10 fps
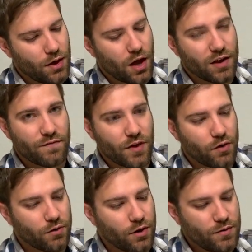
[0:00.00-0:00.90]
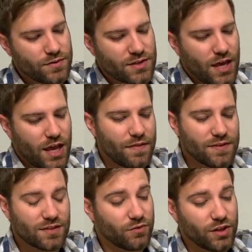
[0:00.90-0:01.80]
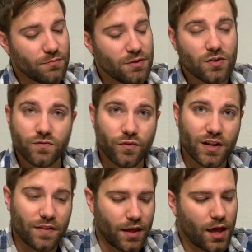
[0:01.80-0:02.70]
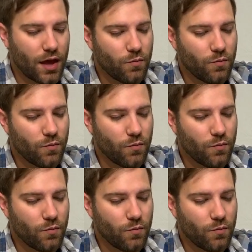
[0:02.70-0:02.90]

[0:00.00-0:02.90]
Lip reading: unvelcros, and this really can be used for anything.